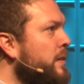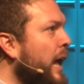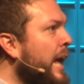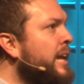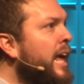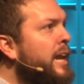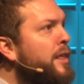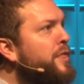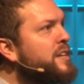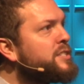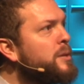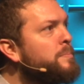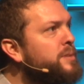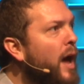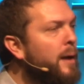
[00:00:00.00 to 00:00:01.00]
And I think
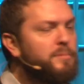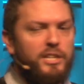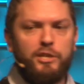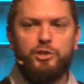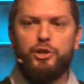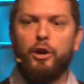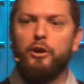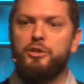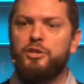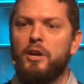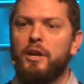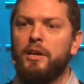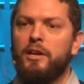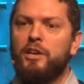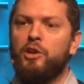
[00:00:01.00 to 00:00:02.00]
sometimes in church,
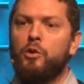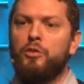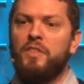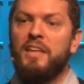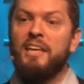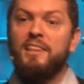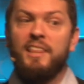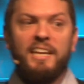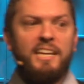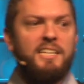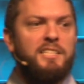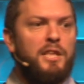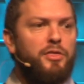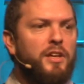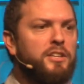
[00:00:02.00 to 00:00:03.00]
the
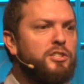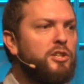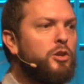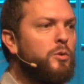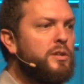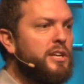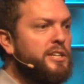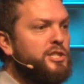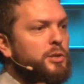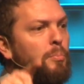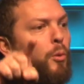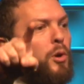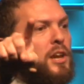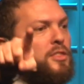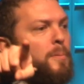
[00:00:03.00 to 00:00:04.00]
easy thing to do is to
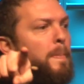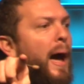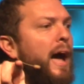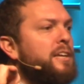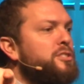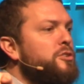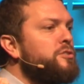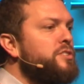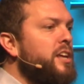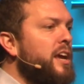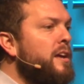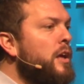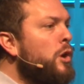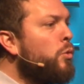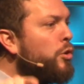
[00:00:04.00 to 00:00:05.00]
point at the pastor and
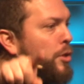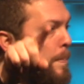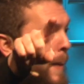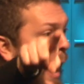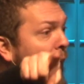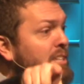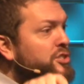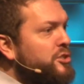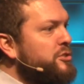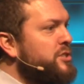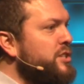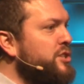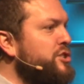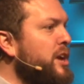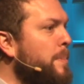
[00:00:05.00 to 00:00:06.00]
say, well, the pastor's
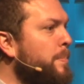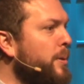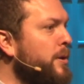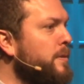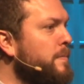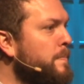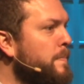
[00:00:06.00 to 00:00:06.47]
the shepherd.